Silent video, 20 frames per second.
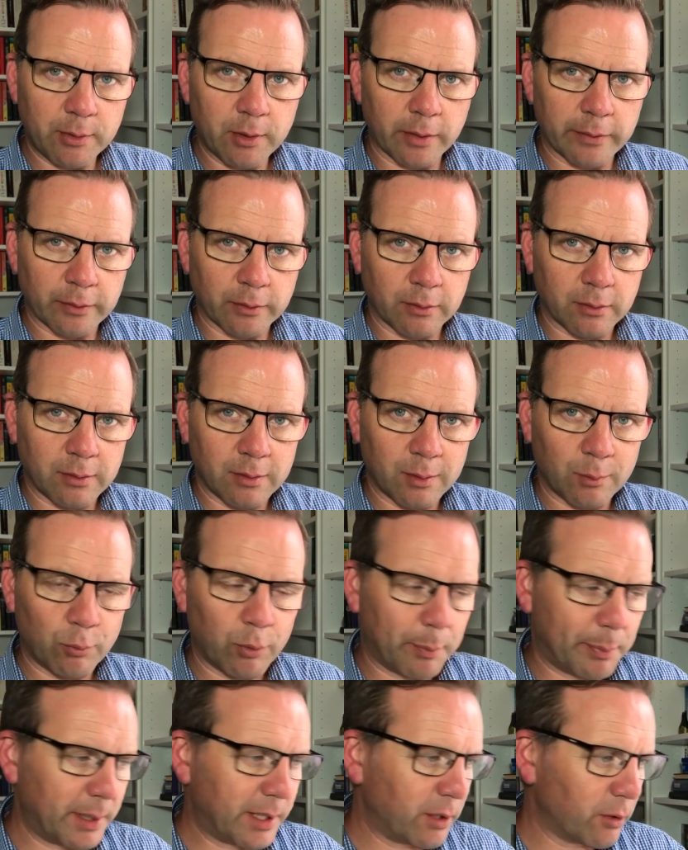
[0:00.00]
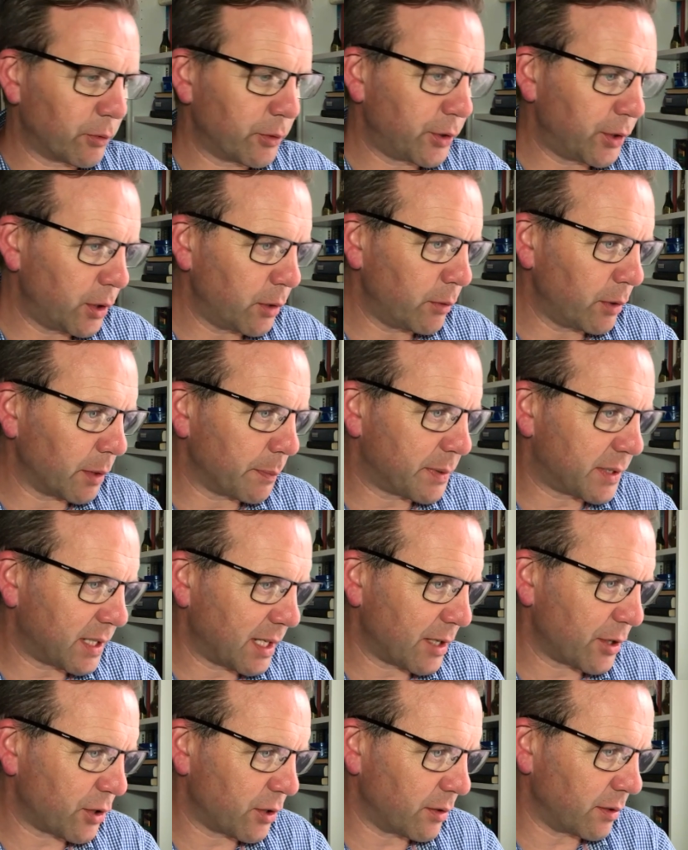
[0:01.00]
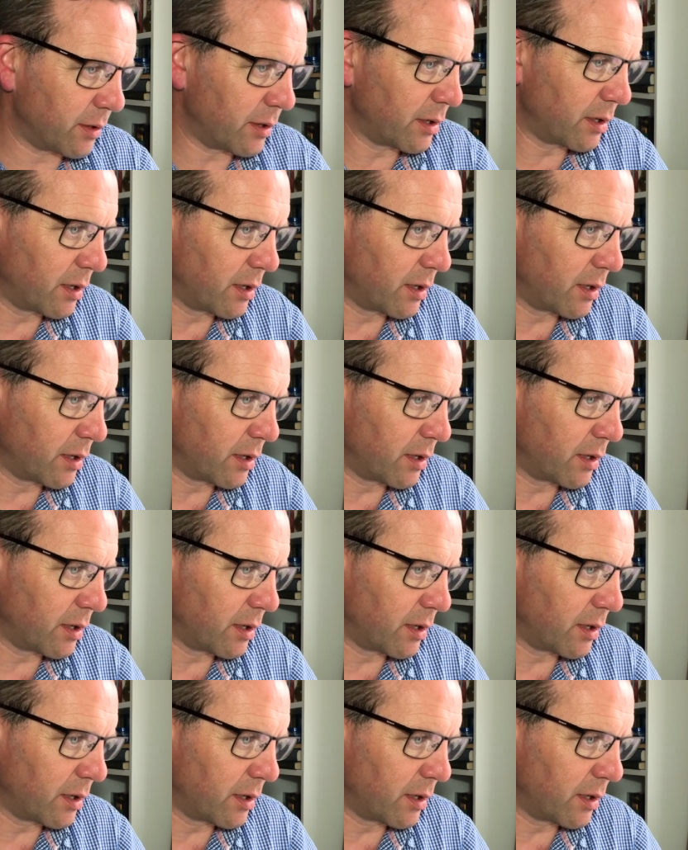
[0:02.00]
novel will be your new obsession.